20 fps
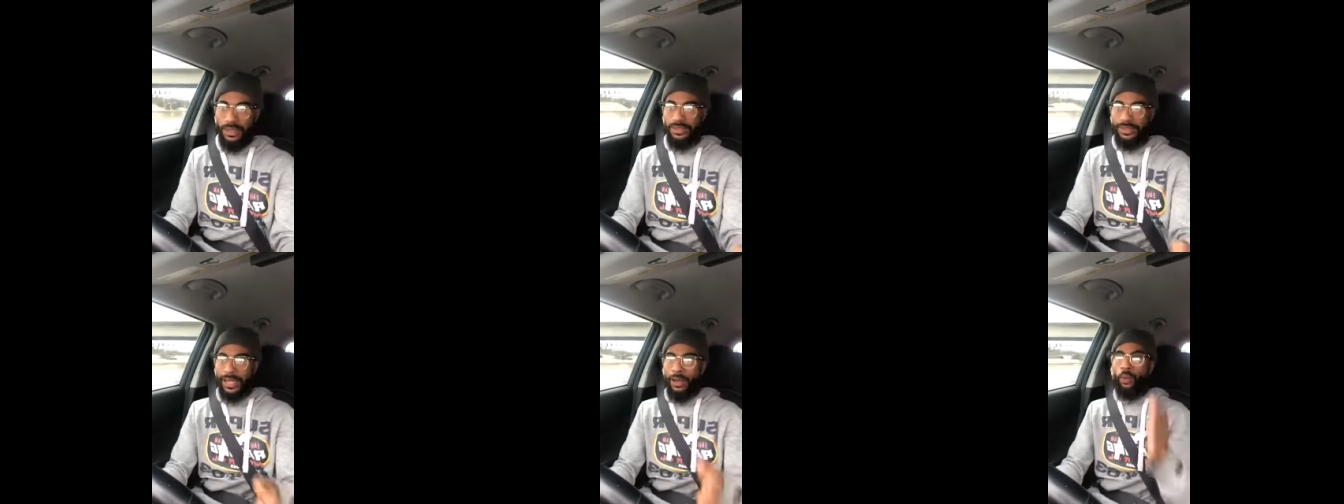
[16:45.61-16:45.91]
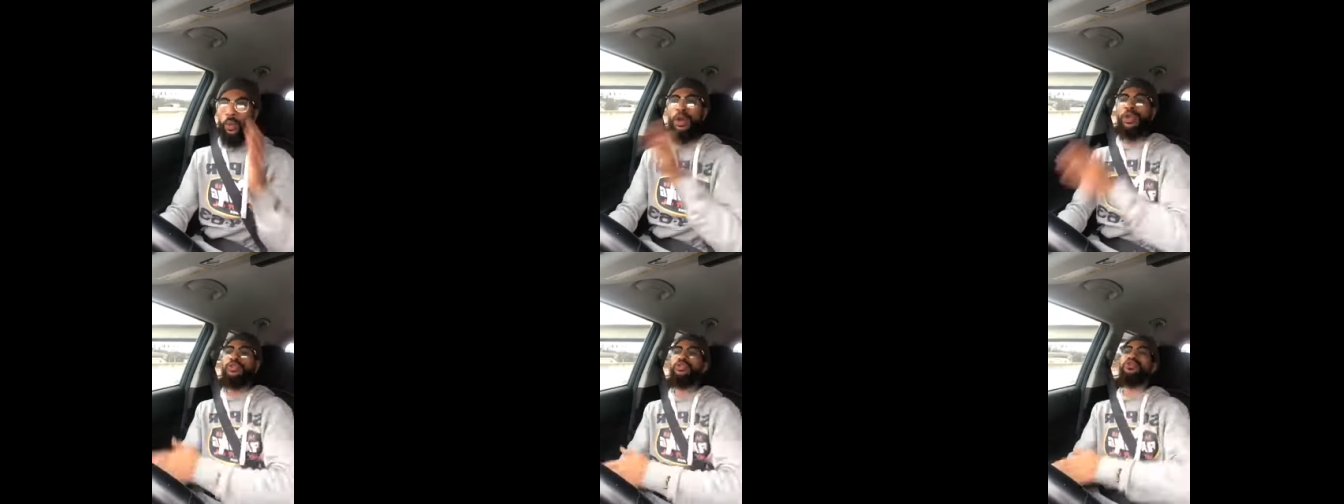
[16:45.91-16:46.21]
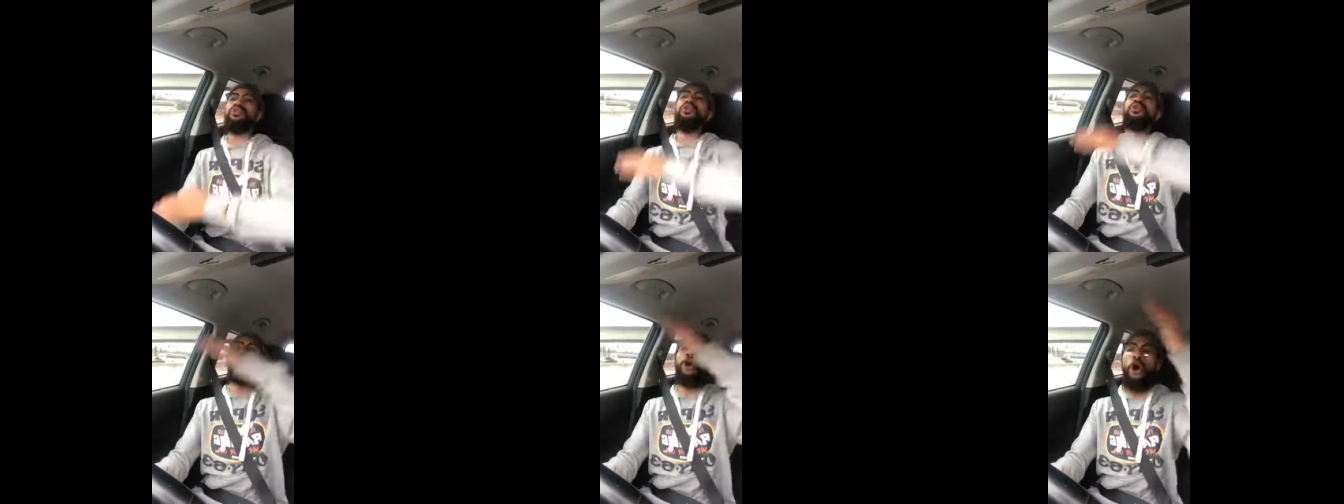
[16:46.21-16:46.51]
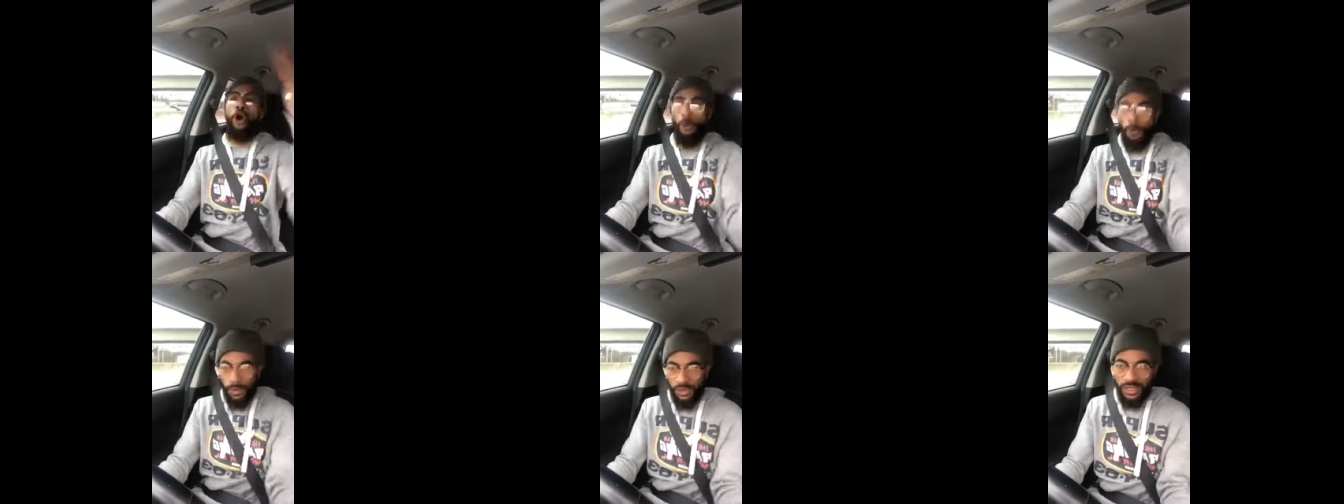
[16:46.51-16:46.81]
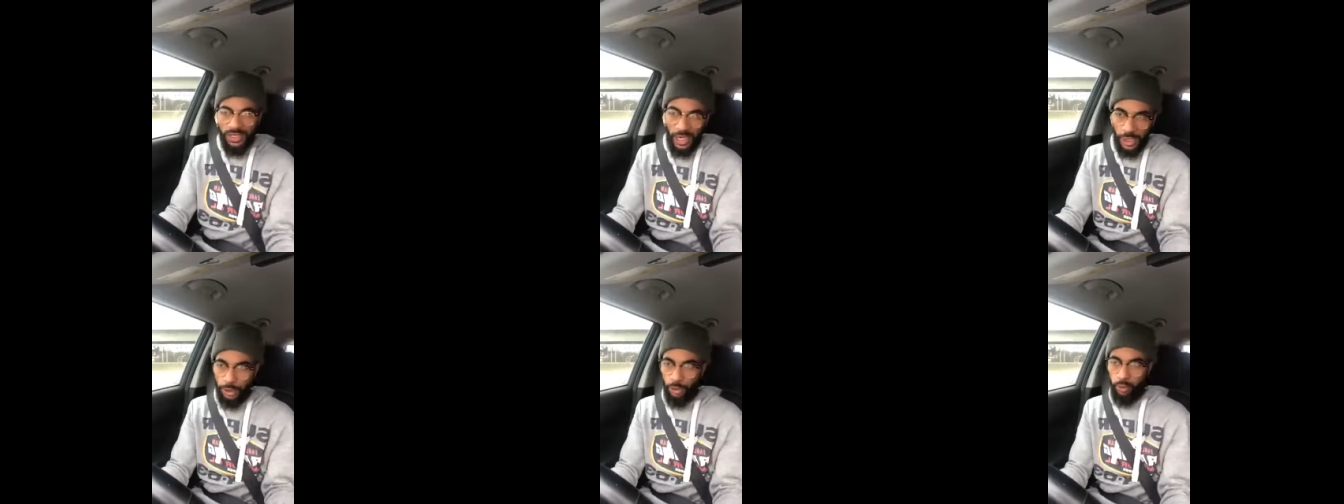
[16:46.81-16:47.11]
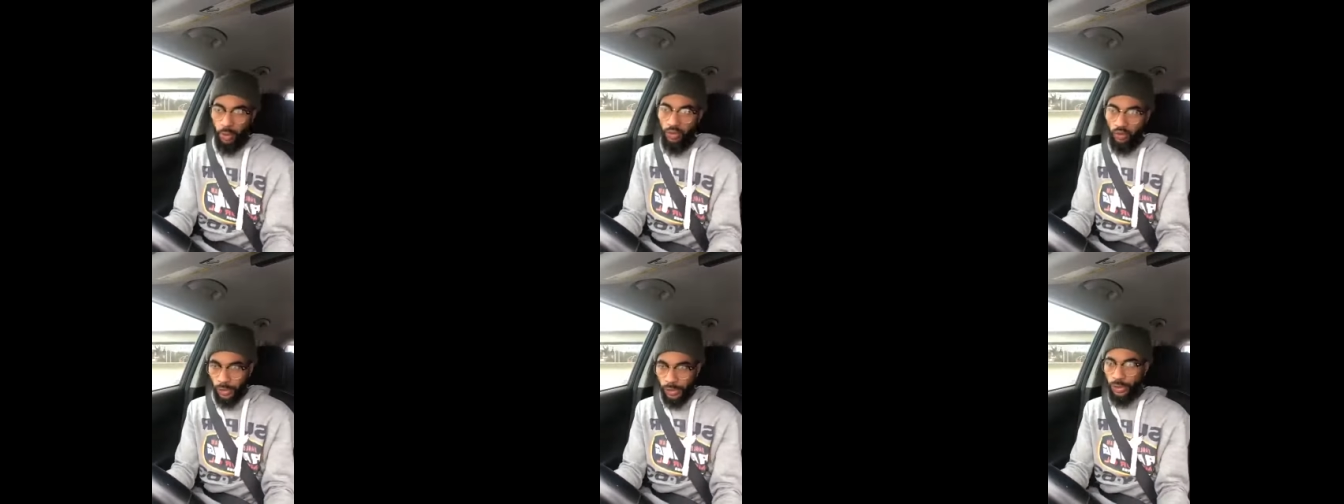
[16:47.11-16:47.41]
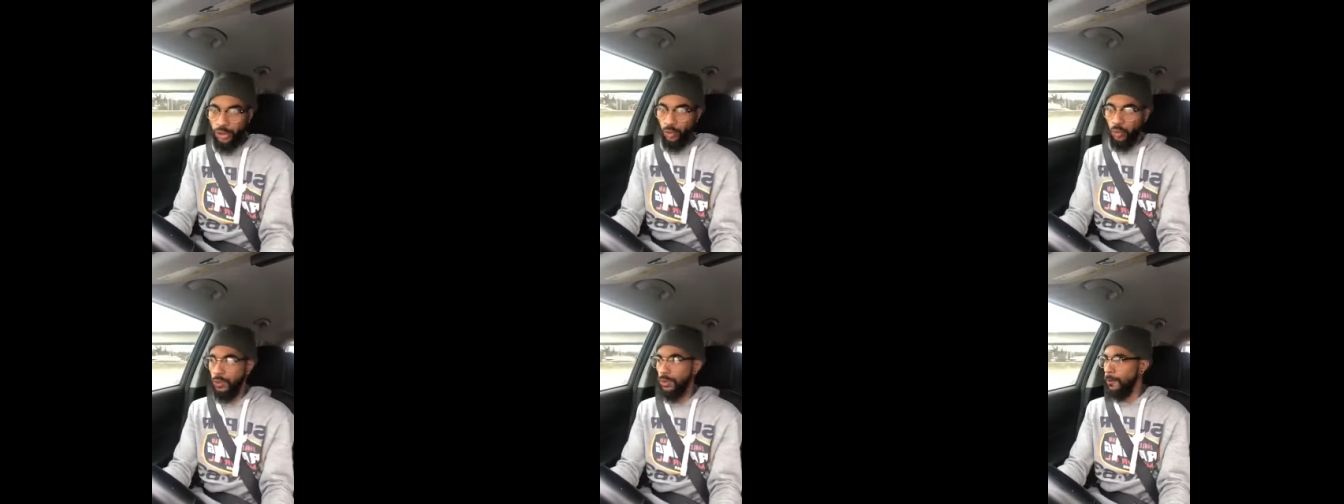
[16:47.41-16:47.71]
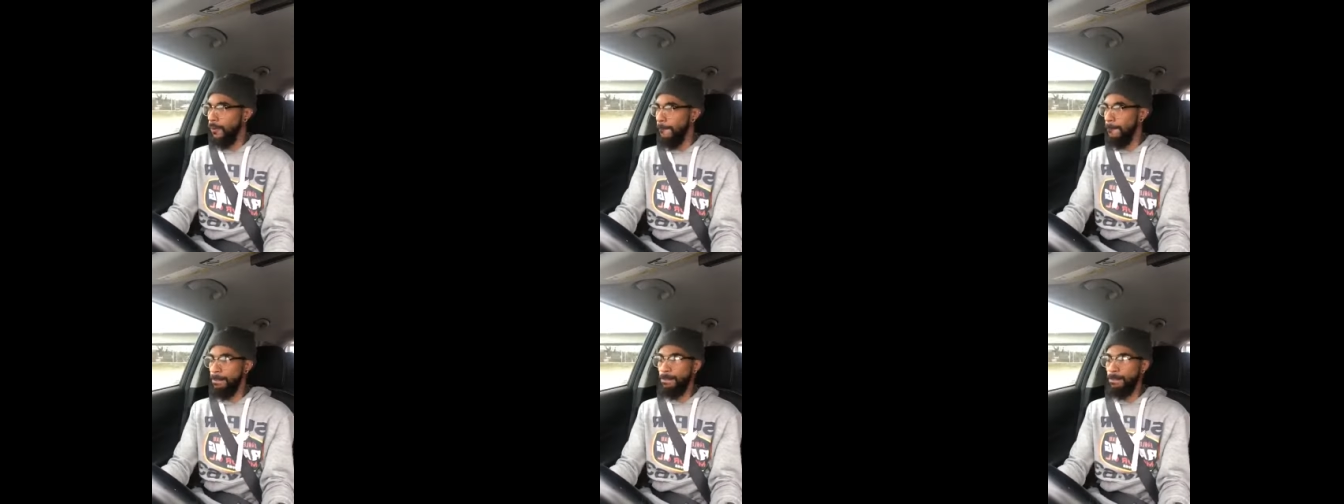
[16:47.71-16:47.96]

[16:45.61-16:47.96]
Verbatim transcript: They went through the homosexual ritual.